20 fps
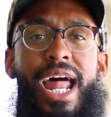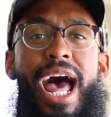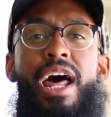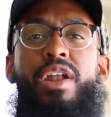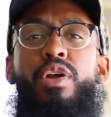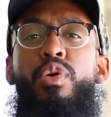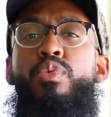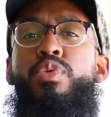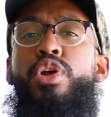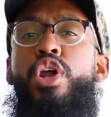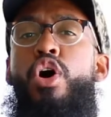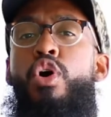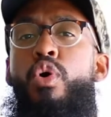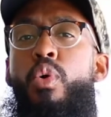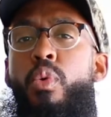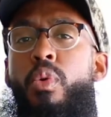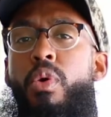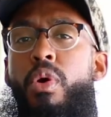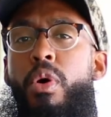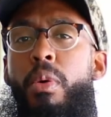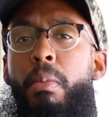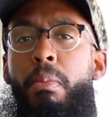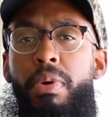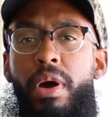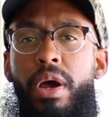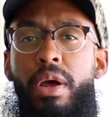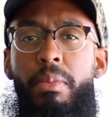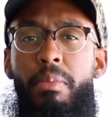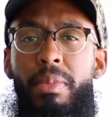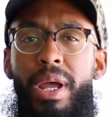I don't know.
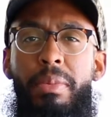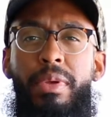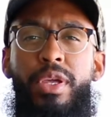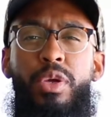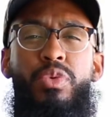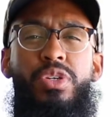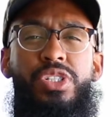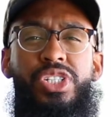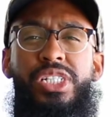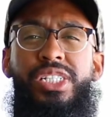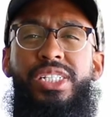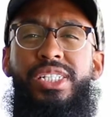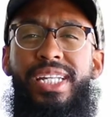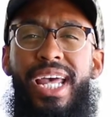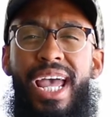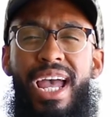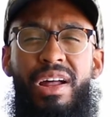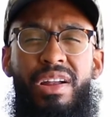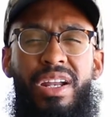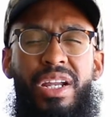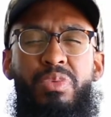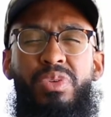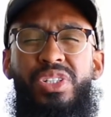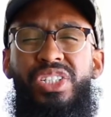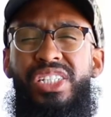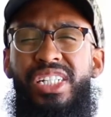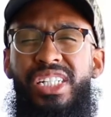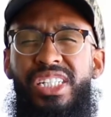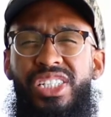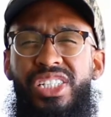But maybe you were just down. It
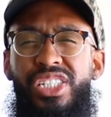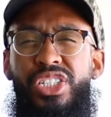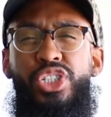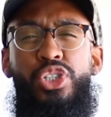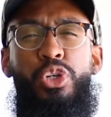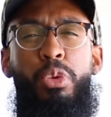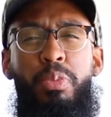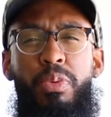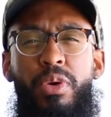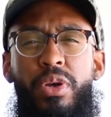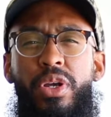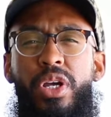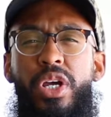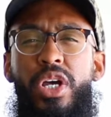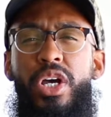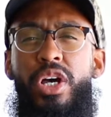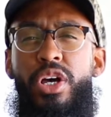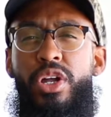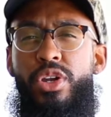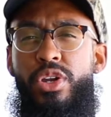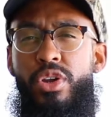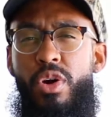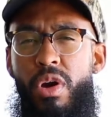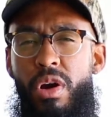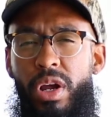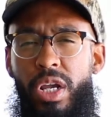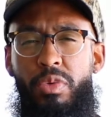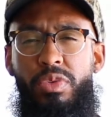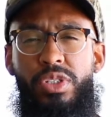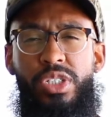was just super
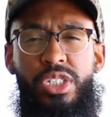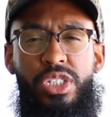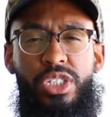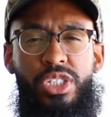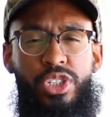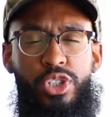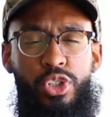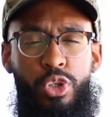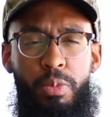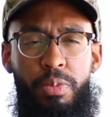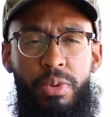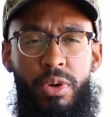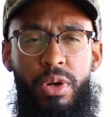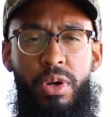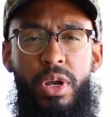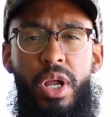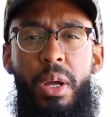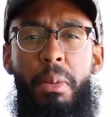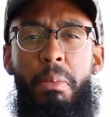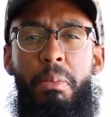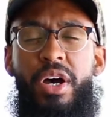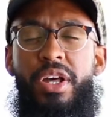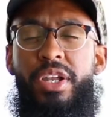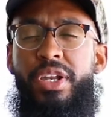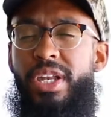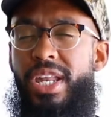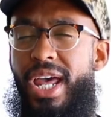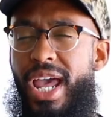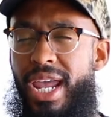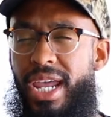dark. It was just super
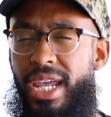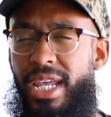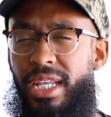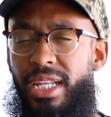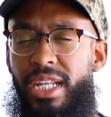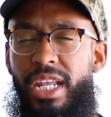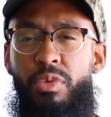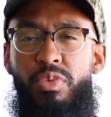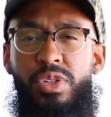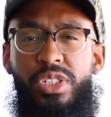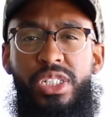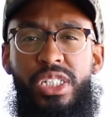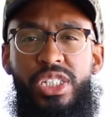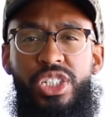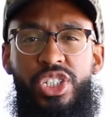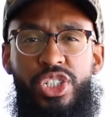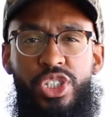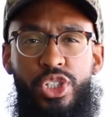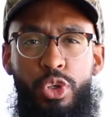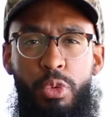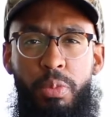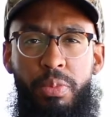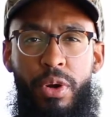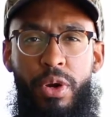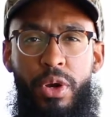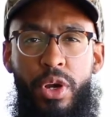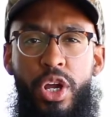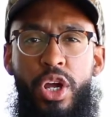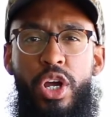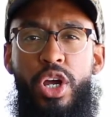mundane. It was just
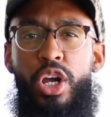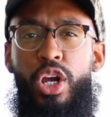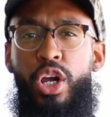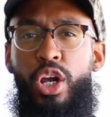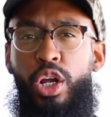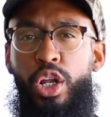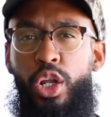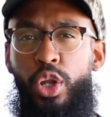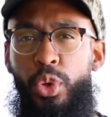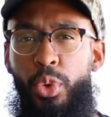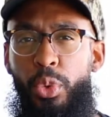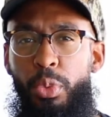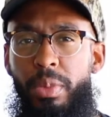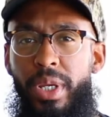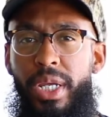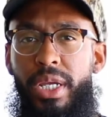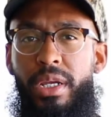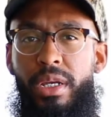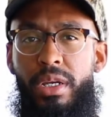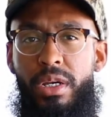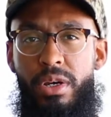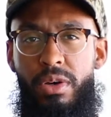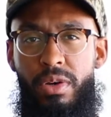super gloomy.